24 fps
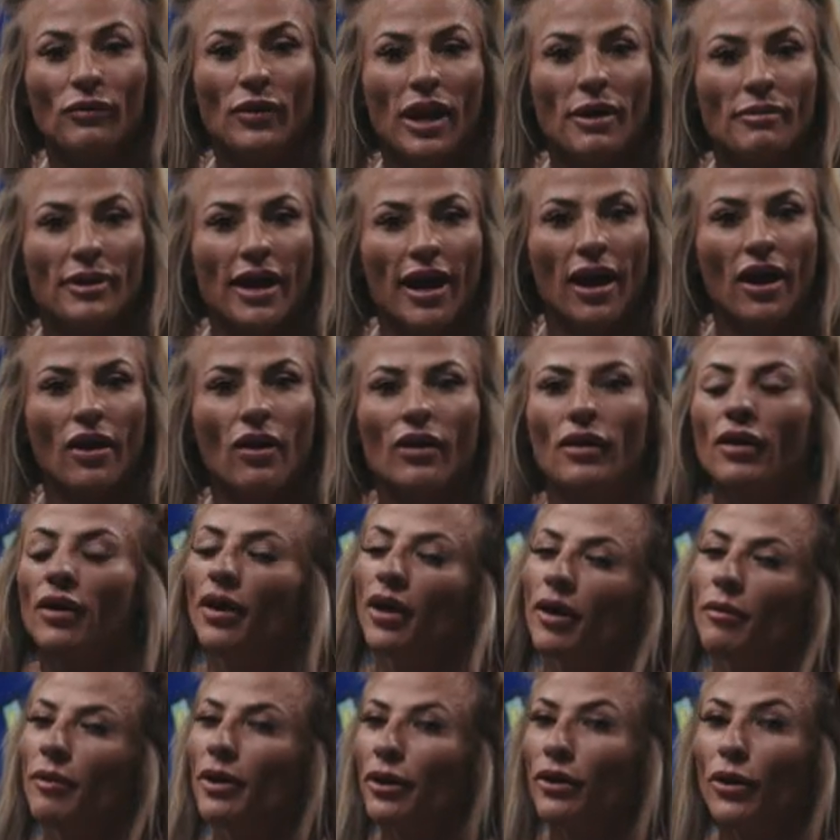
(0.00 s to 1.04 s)
of rep count.
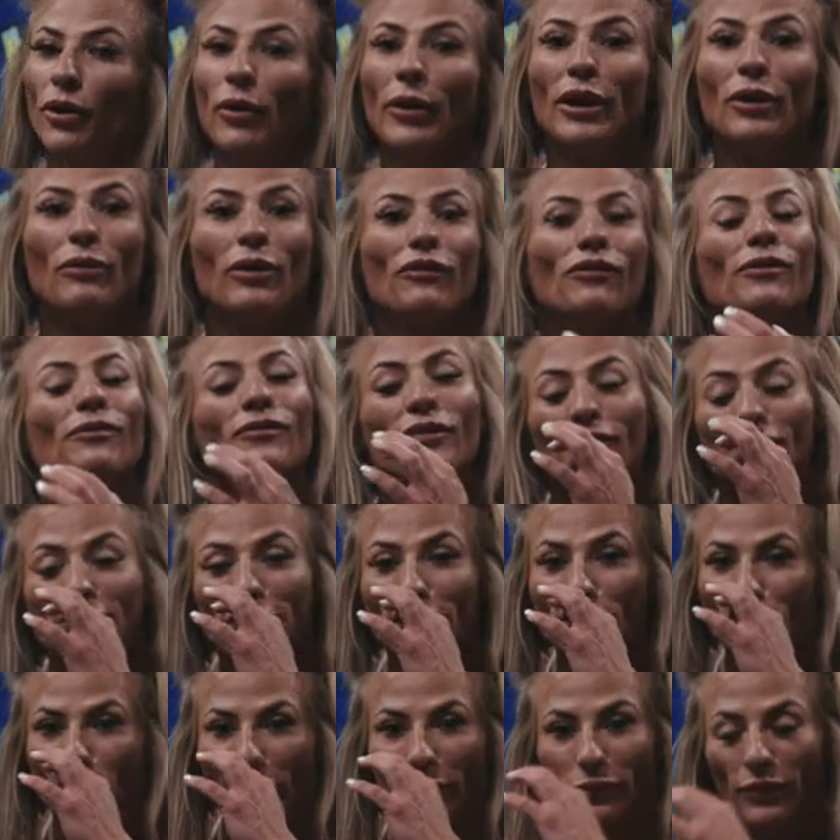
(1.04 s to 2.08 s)
I'm gonna go anywhere from
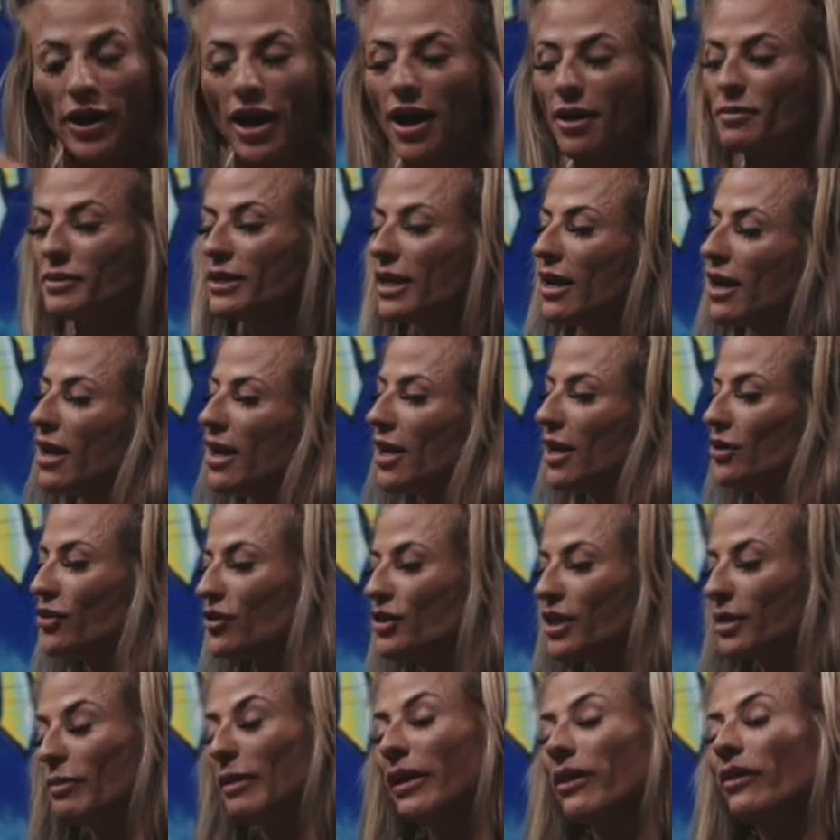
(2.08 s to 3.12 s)
15 to 20 reps,
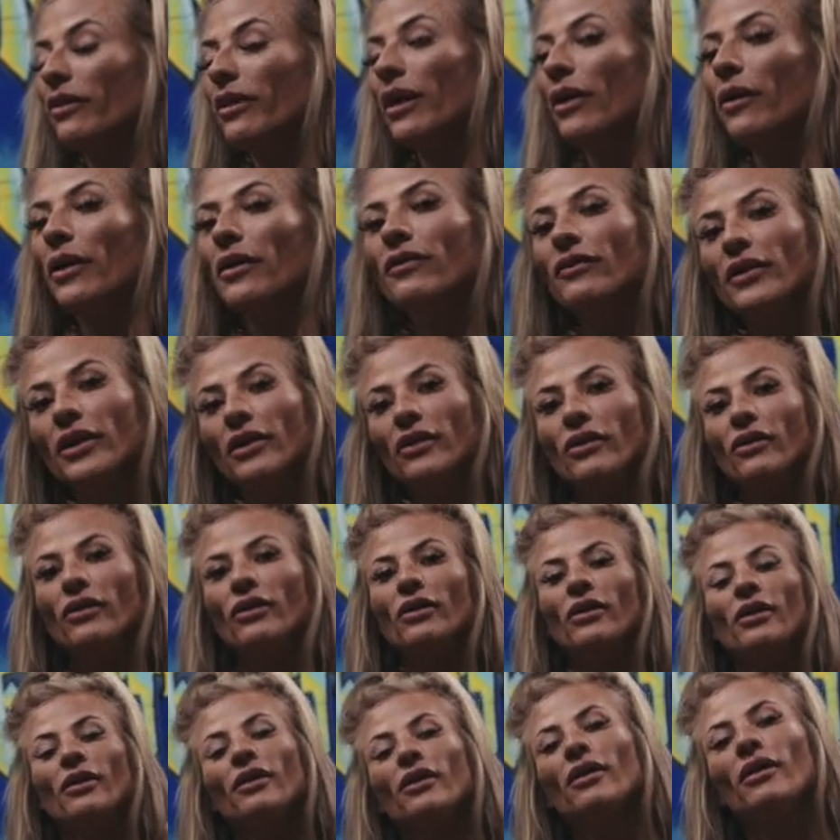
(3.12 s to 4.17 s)
just depending on how I
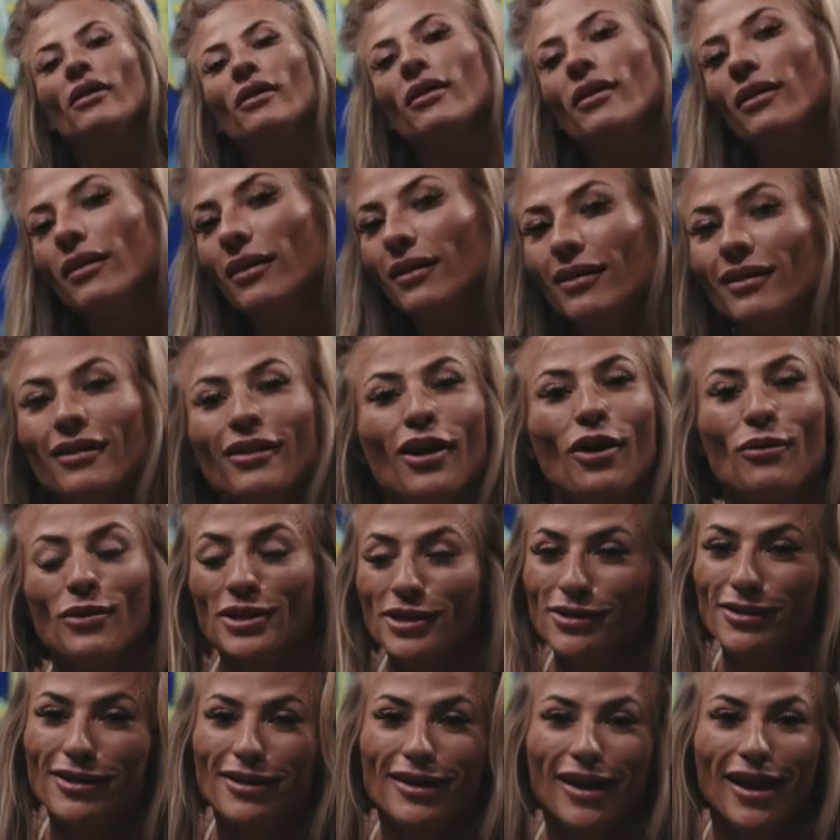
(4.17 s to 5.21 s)
feel. Go
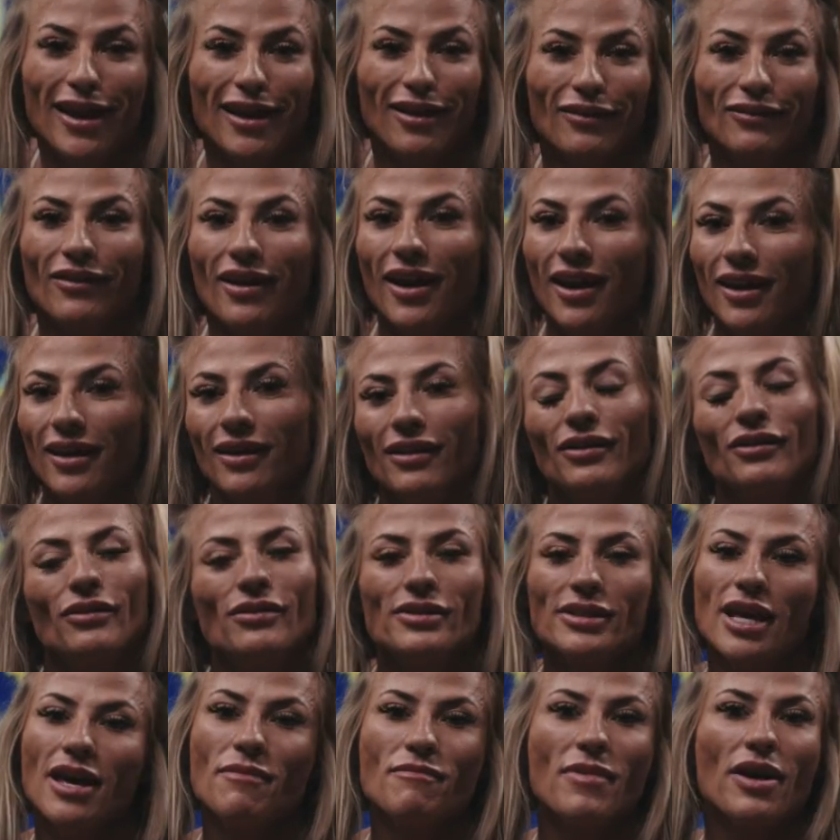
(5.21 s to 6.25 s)
until you can't, right? And
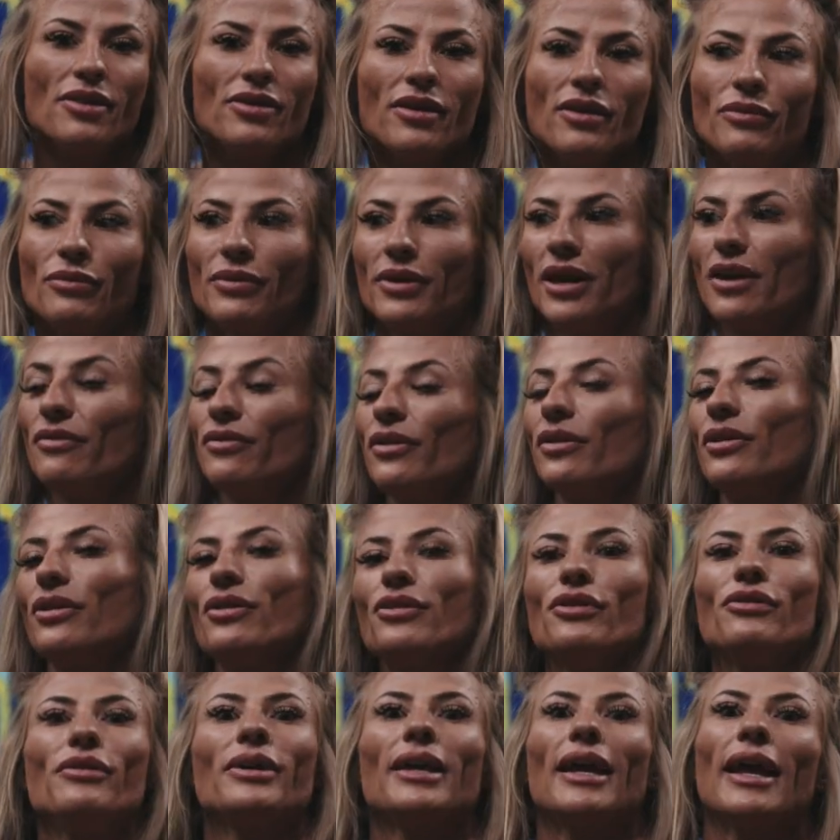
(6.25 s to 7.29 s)
use that method whenever
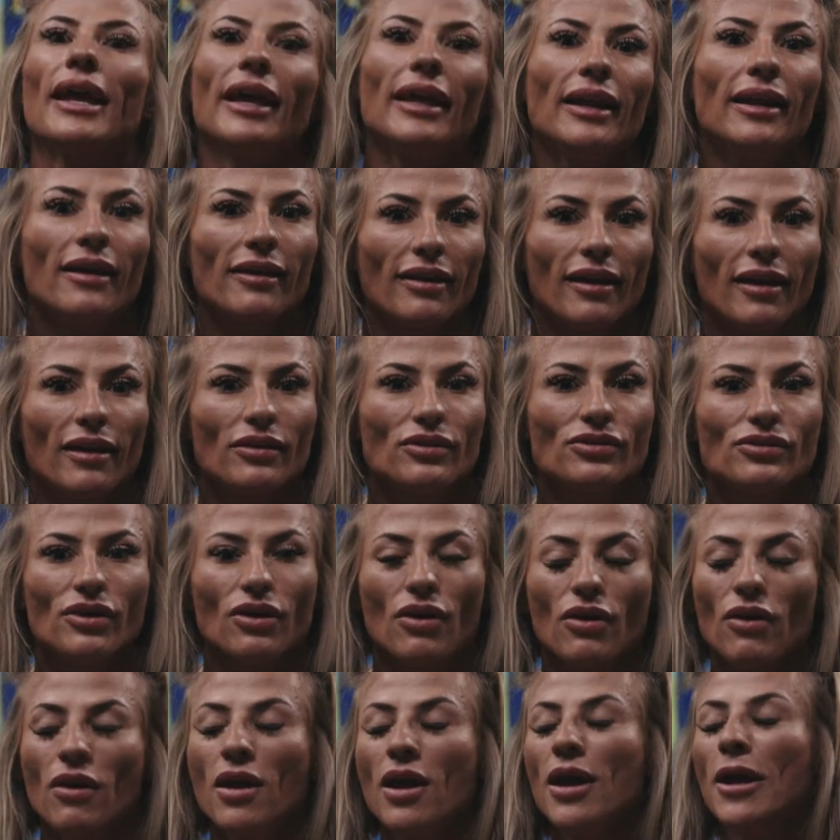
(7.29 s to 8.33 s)
you're doing anything.
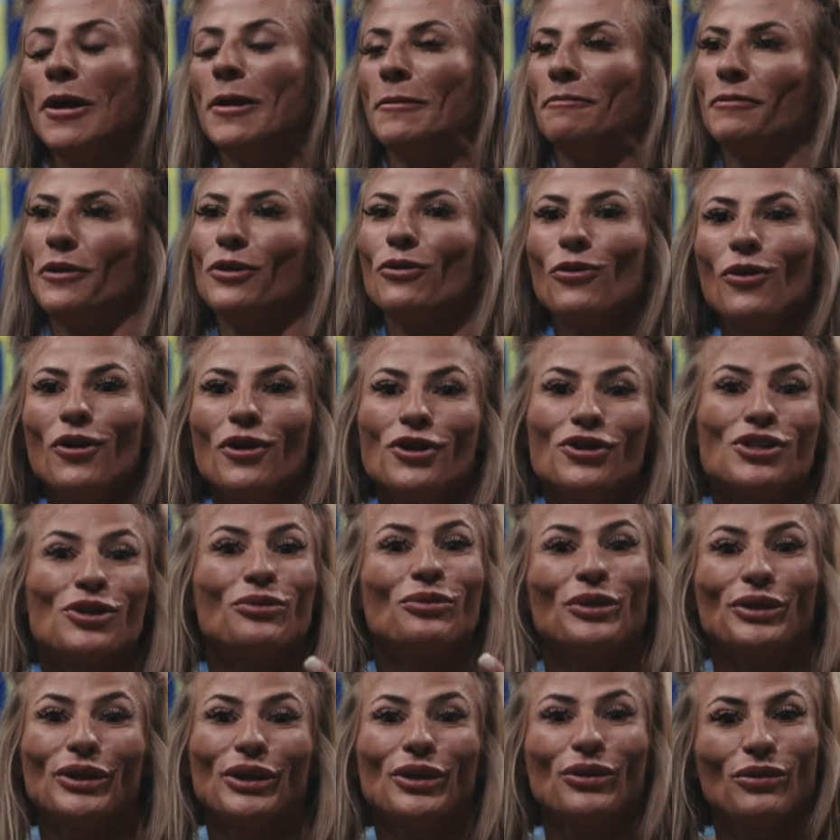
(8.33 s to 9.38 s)
So in order to
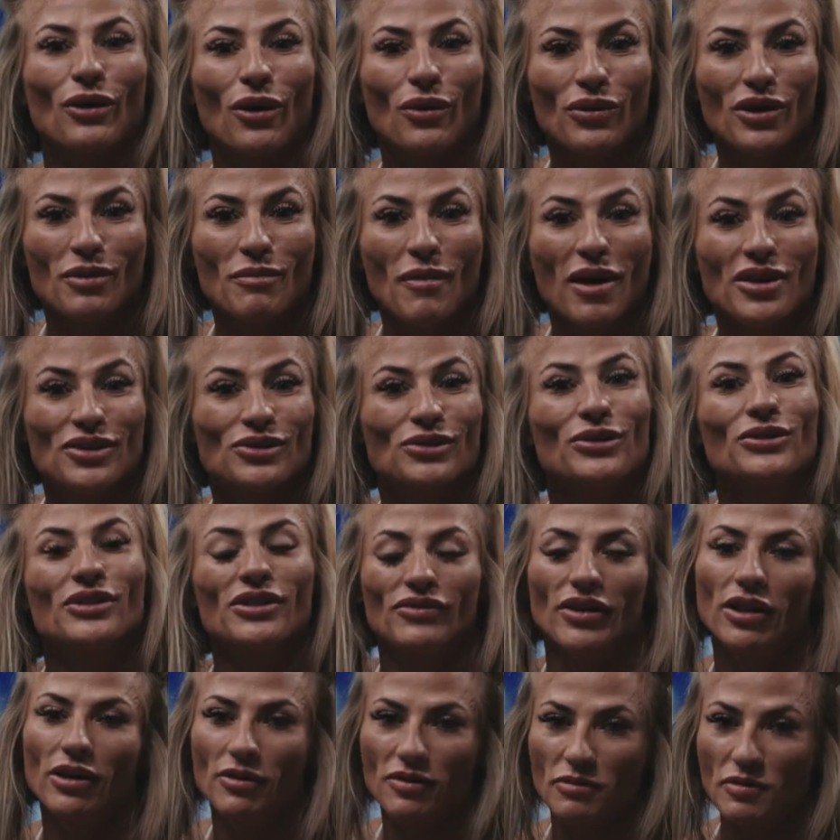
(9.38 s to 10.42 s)
really grow the muscle,
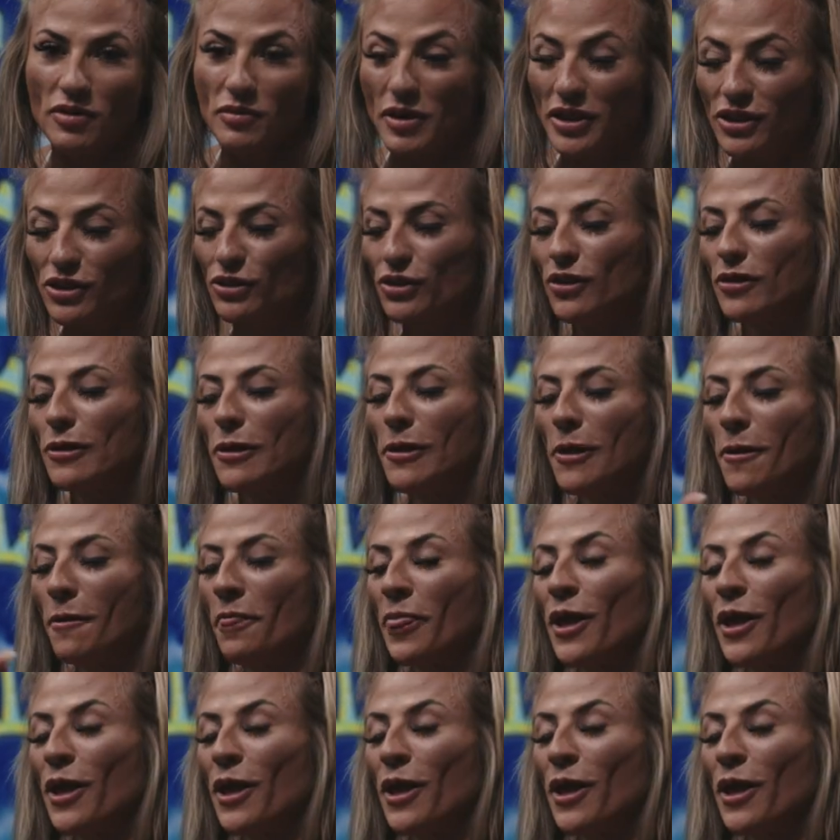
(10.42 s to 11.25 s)
develop the muscle,